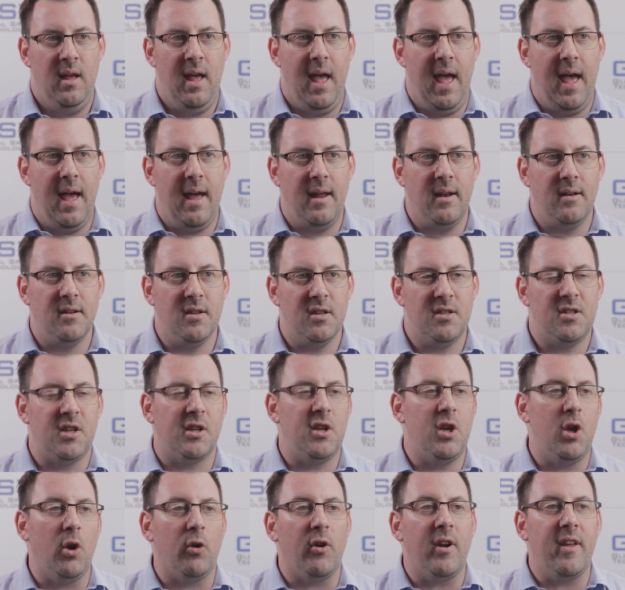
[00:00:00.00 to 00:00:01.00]
And
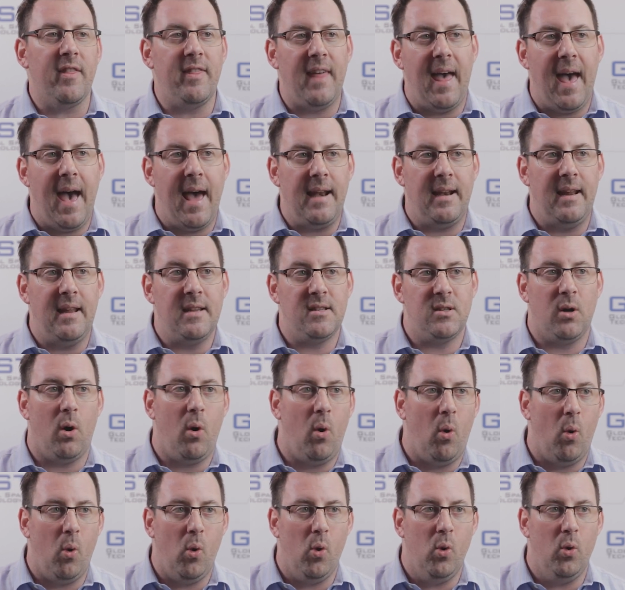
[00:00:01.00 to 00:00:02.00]
securing that is a
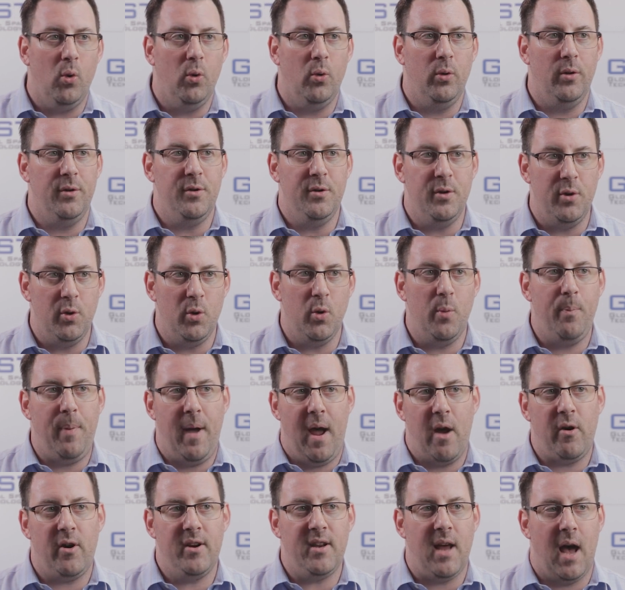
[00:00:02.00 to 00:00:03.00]
whole new
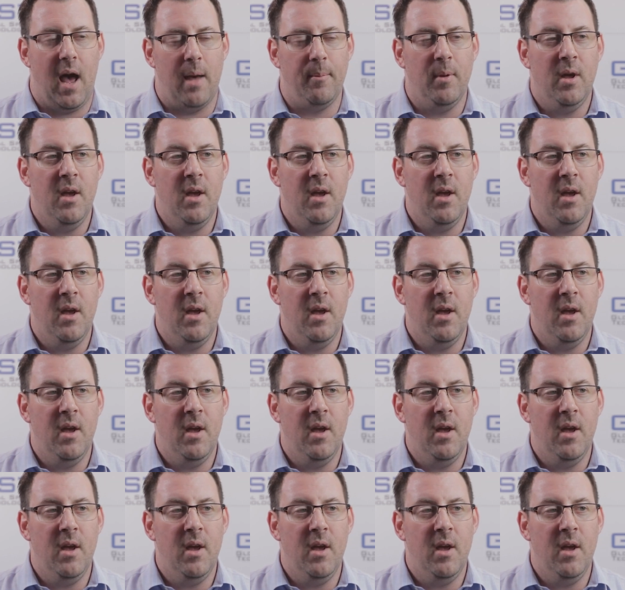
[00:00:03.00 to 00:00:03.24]
paradigm.